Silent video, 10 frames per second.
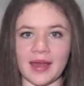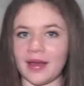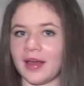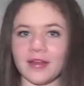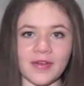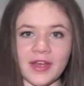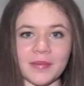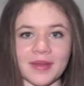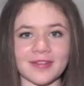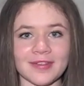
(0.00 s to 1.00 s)
I have
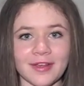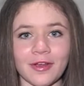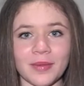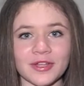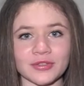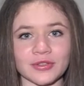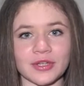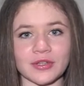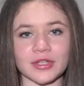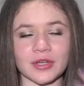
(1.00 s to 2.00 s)
heard about so much on
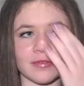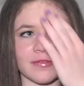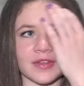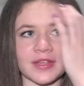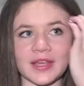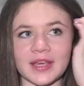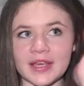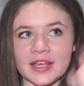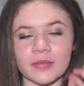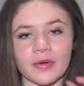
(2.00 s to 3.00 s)
YouTube for
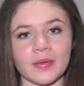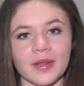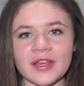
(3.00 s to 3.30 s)
years, probably.